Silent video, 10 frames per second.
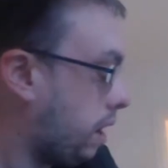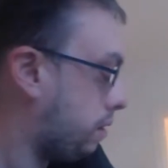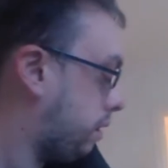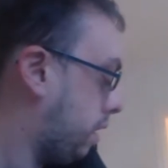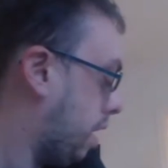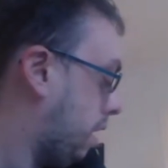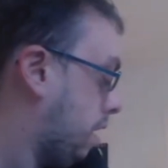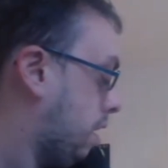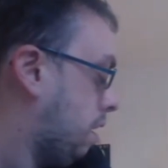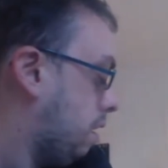yesterday,
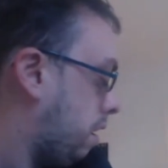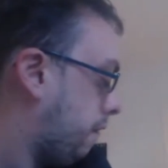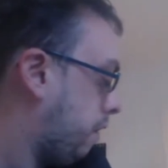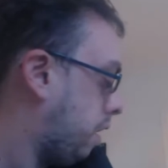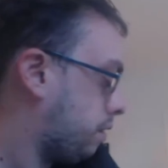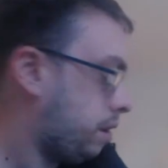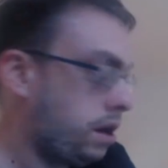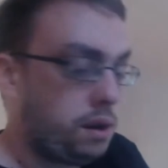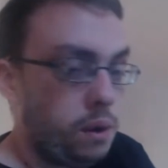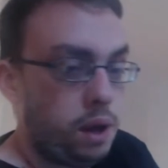I thought I'd
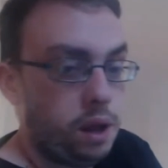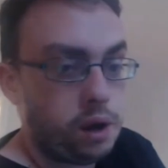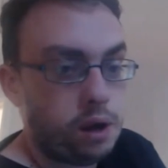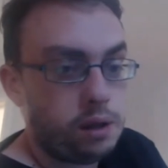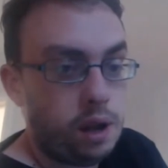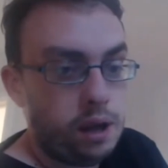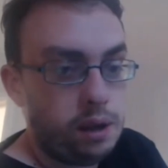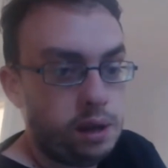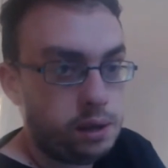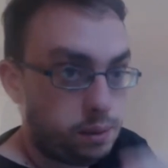take a quick look on the
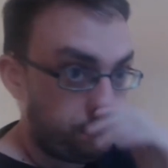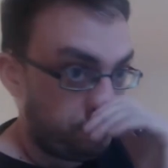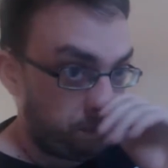ladies'